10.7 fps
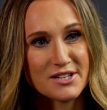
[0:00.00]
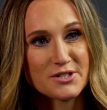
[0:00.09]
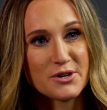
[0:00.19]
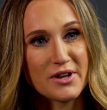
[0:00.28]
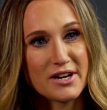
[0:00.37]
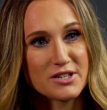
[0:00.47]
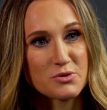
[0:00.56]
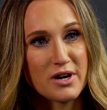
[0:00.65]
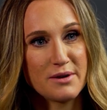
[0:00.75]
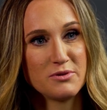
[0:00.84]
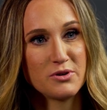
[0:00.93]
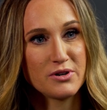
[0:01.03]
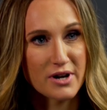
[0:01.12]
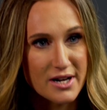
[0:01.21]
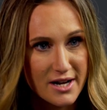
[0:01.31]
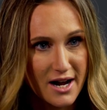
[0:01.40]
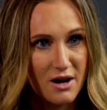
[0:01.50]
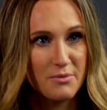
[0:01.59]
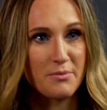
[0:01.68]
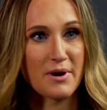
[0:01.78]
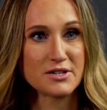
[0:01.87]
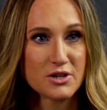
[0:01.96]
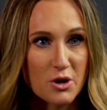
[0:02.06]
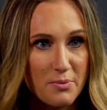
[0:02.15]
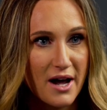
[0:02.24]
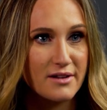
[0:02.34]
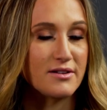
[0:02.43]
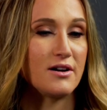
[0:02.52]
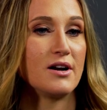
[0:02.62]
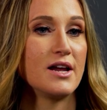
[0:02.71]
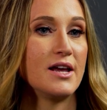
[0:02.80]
So that is what I'm doing right now. I'm about to go back there